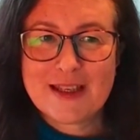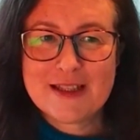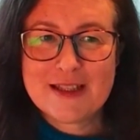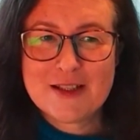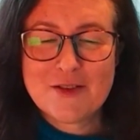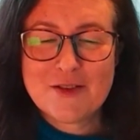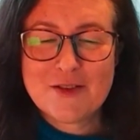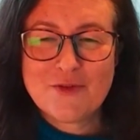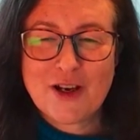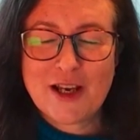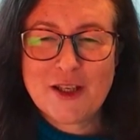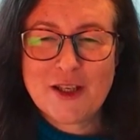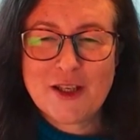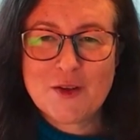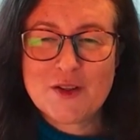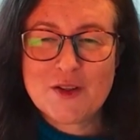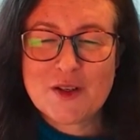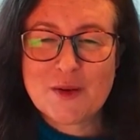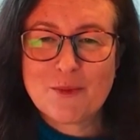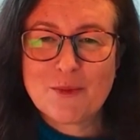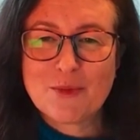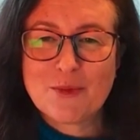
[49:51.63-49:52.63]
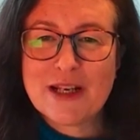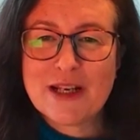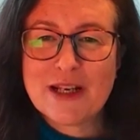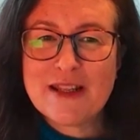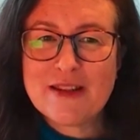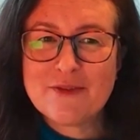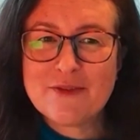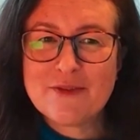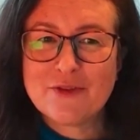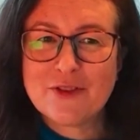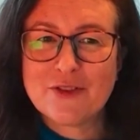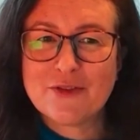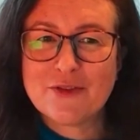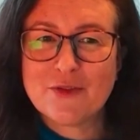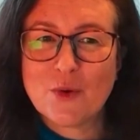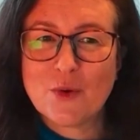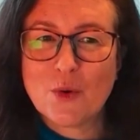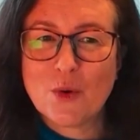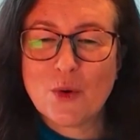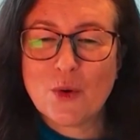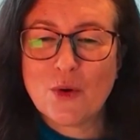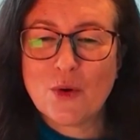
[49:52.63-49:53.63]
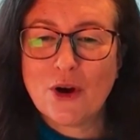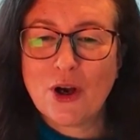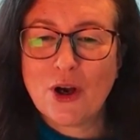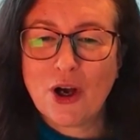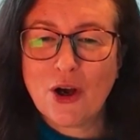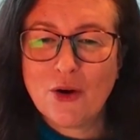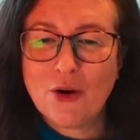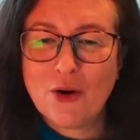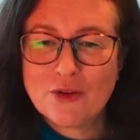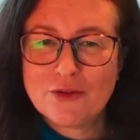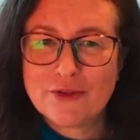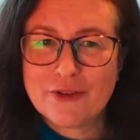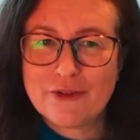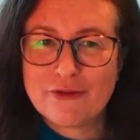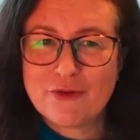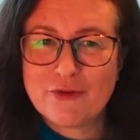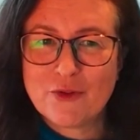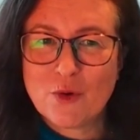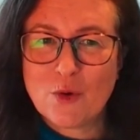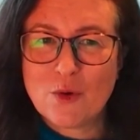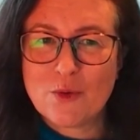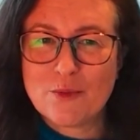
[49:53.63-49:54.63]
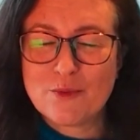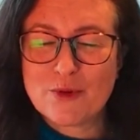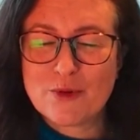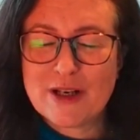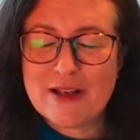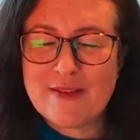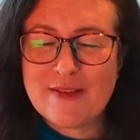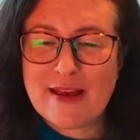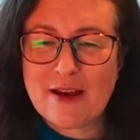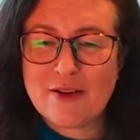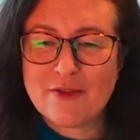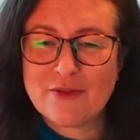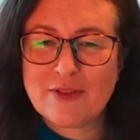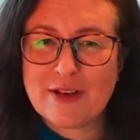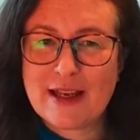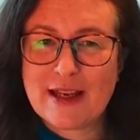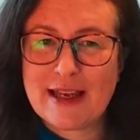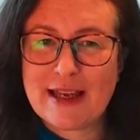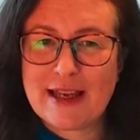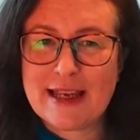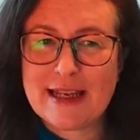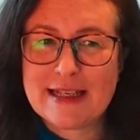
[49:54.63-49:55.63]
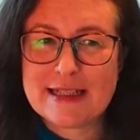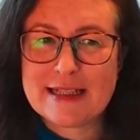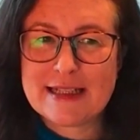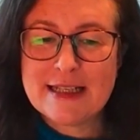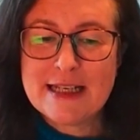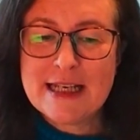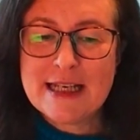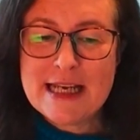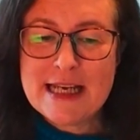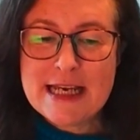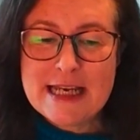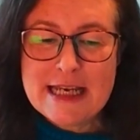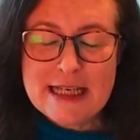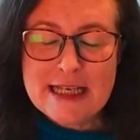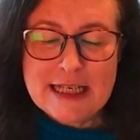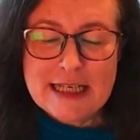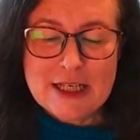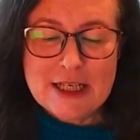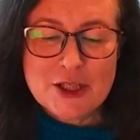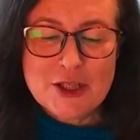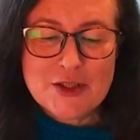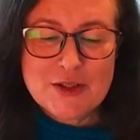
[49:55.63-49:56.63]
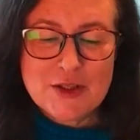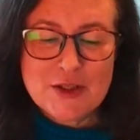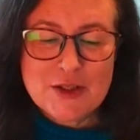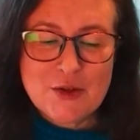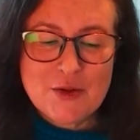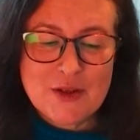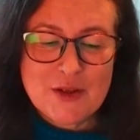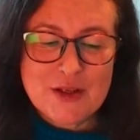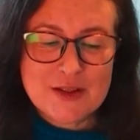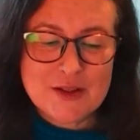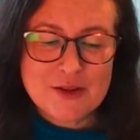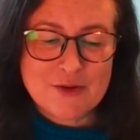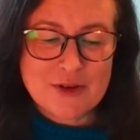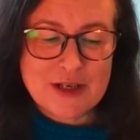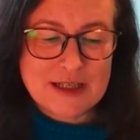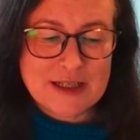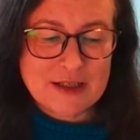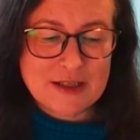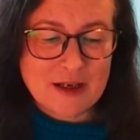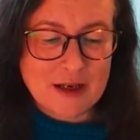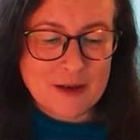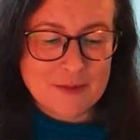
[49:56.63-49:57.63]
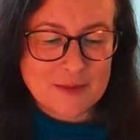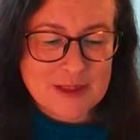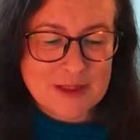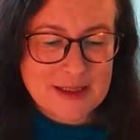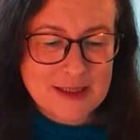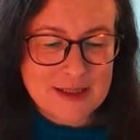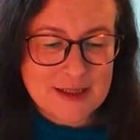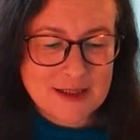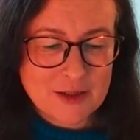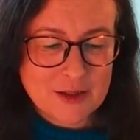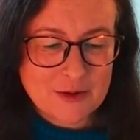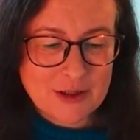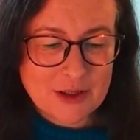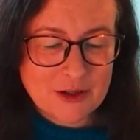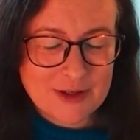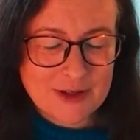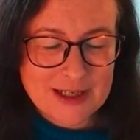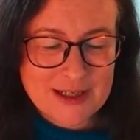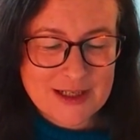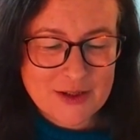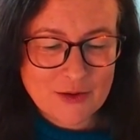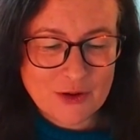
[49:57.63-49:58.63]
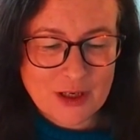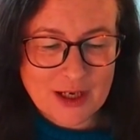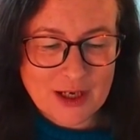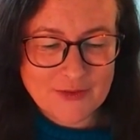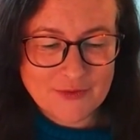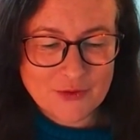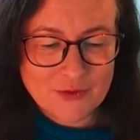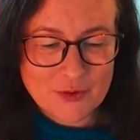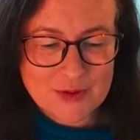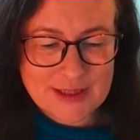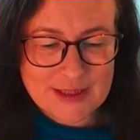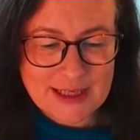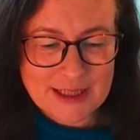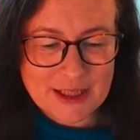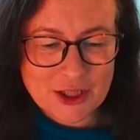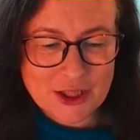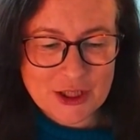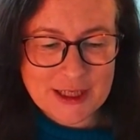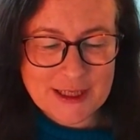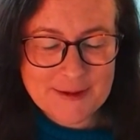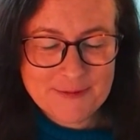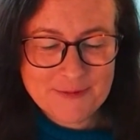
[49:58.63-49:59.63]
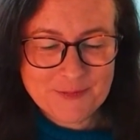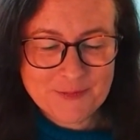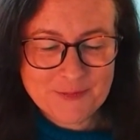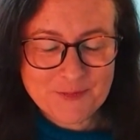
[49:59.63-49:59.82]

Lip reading: Invite you to breathe in for four, hold for four, and breathe out for eight. And just to do this three times, this is going to increase your life force energy.